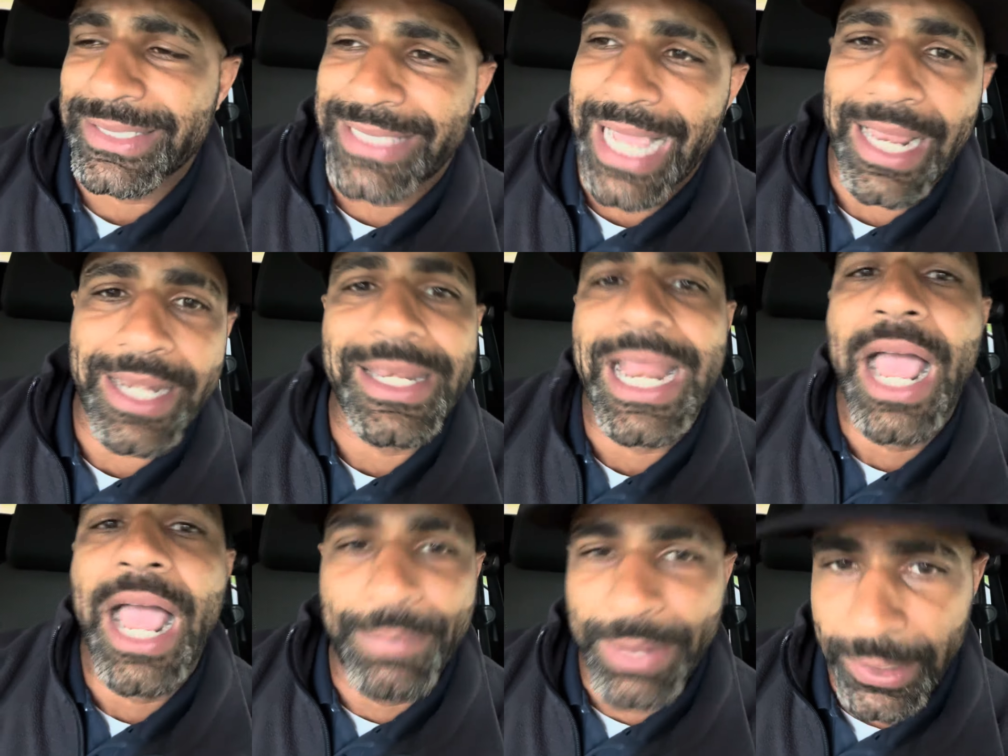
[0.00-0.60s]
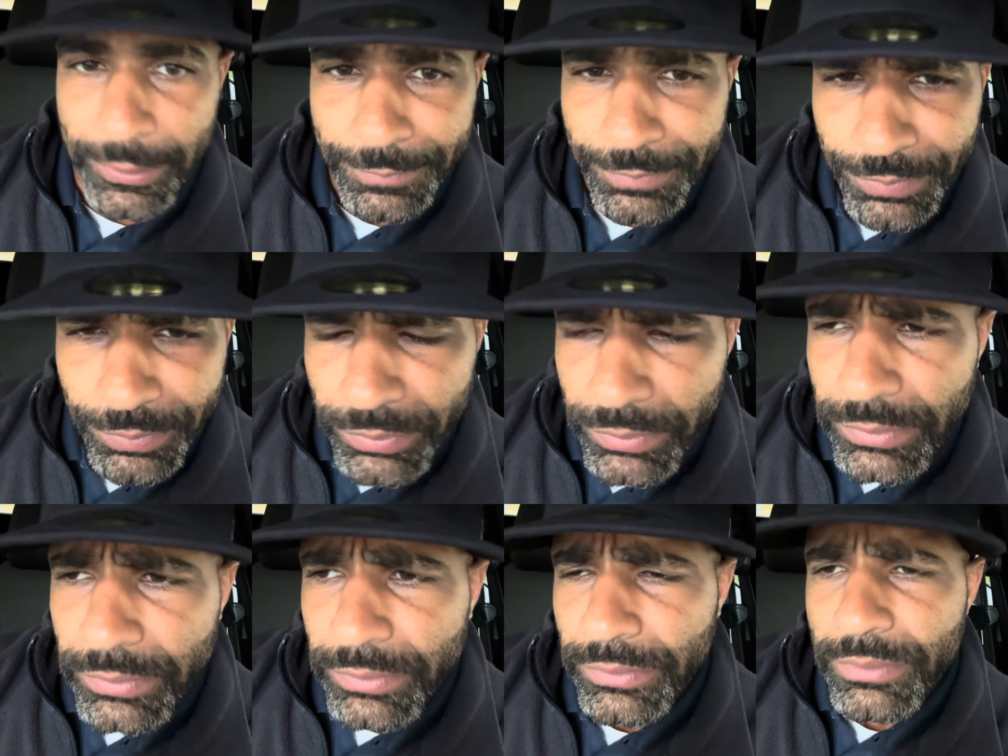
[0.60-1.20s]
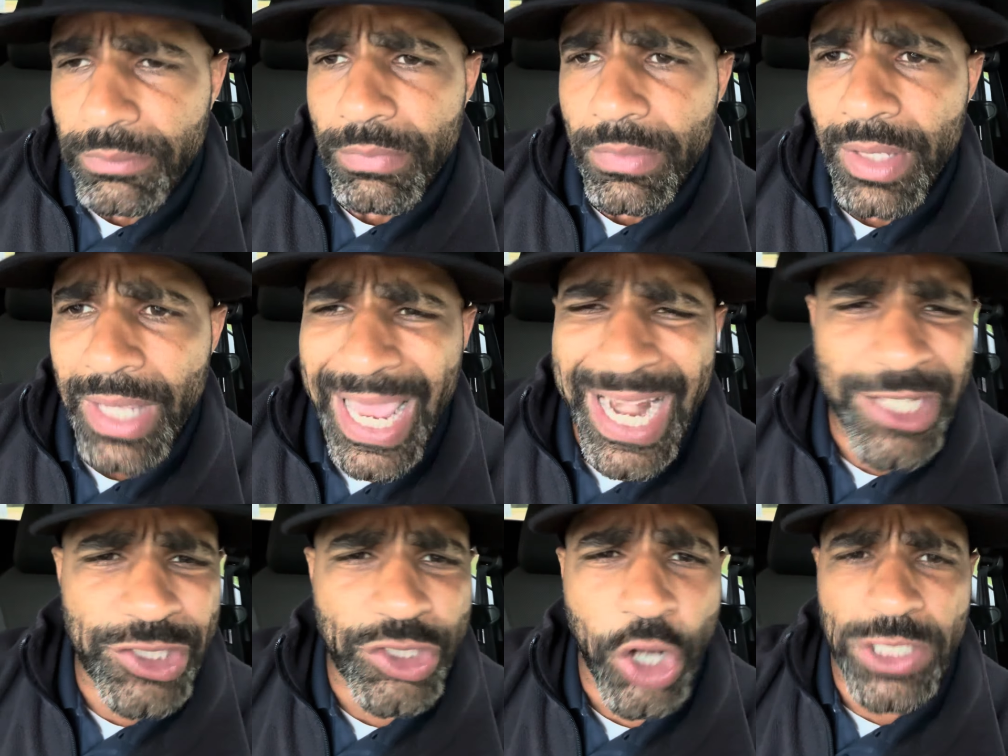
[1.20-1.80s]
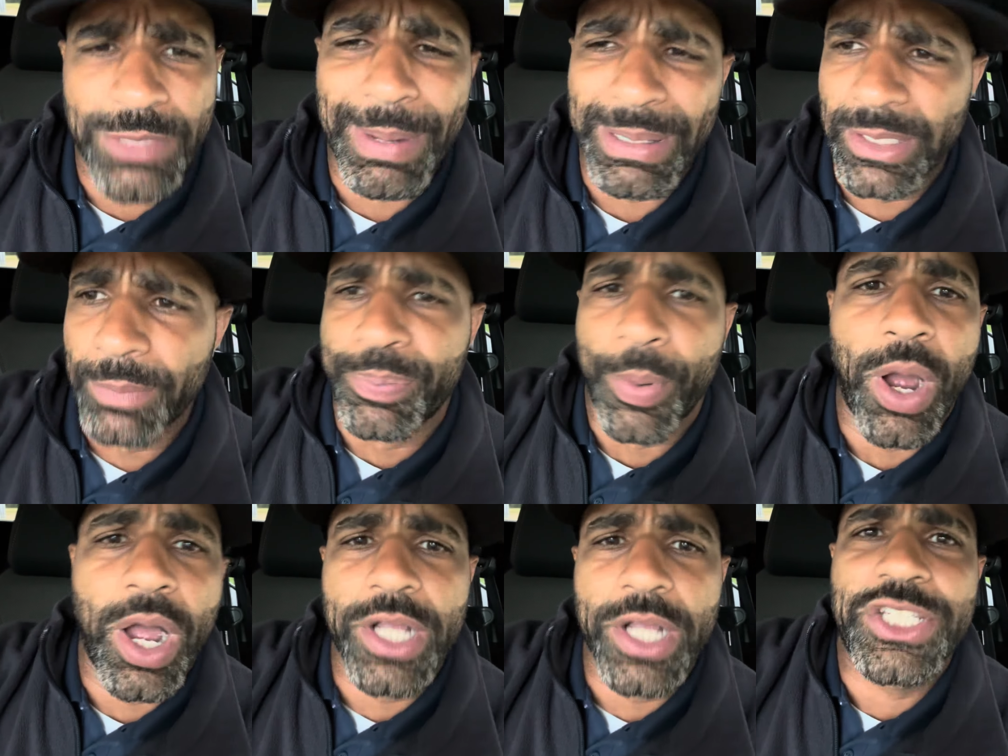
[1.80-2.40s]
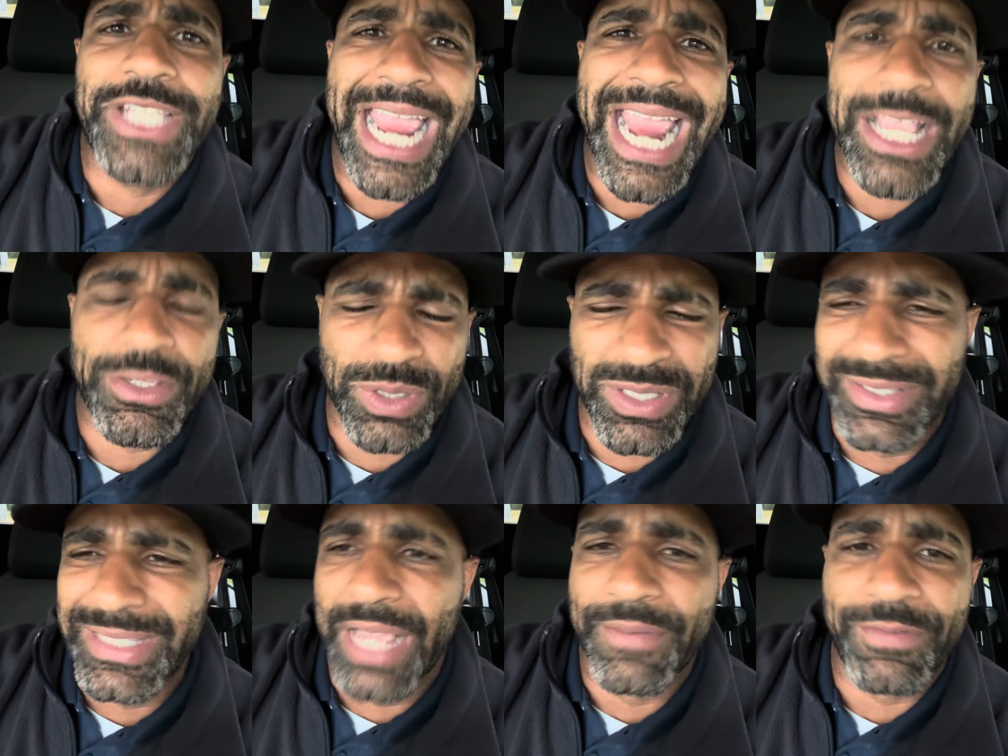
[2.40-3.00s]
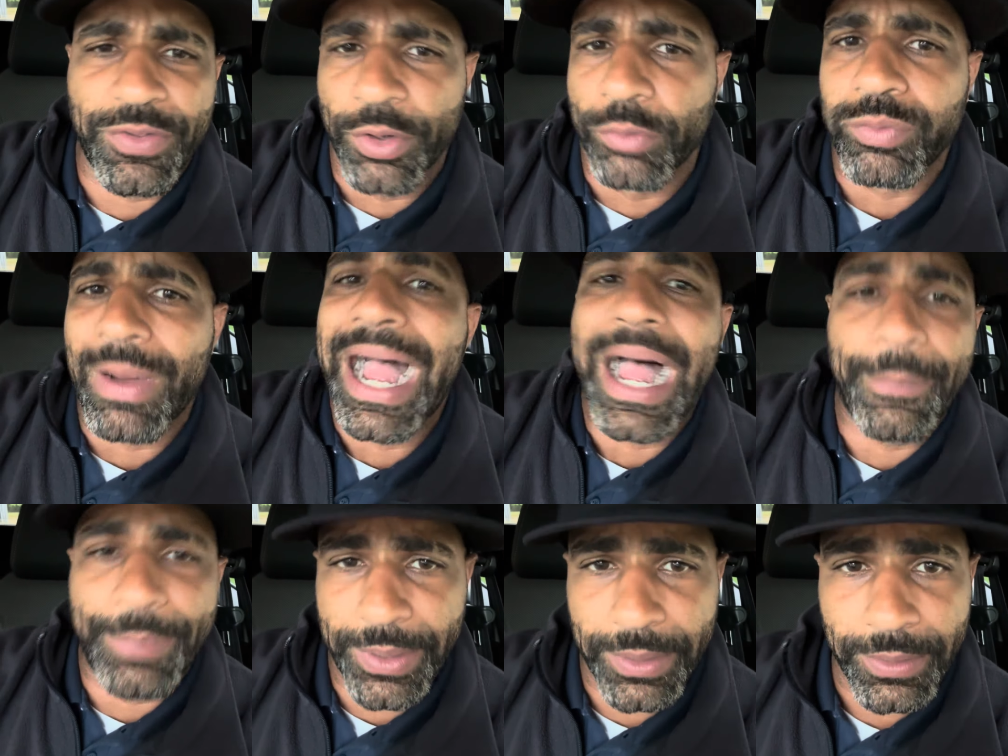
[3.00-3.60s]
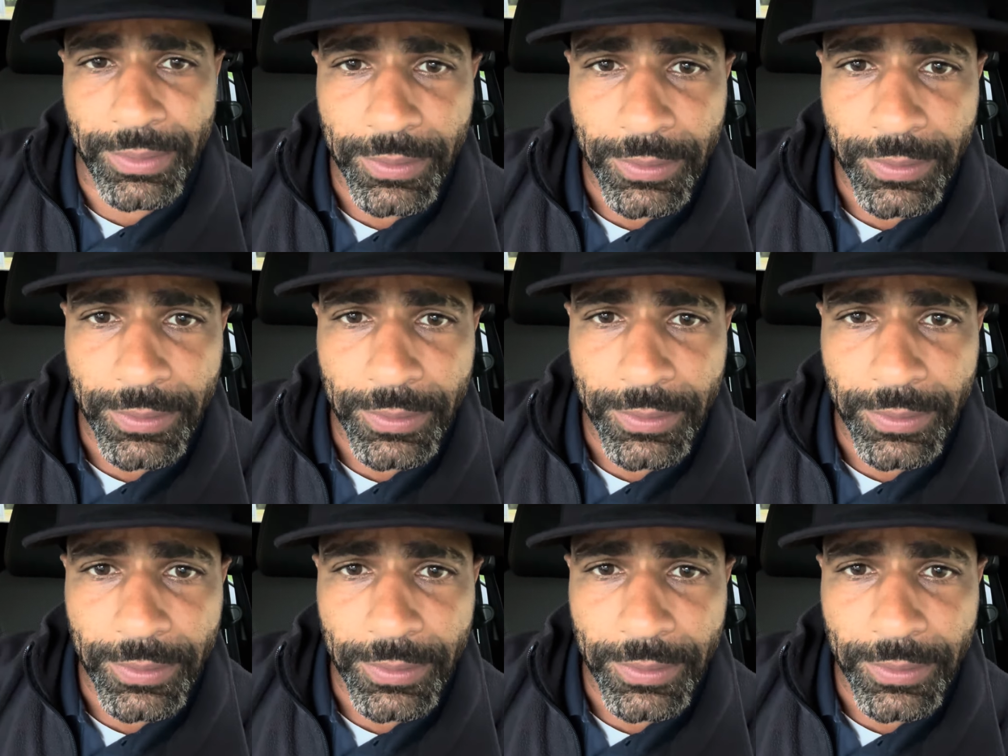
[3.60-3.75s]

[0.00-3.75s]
dynamic, and he talks about LeBron James was never the Robin.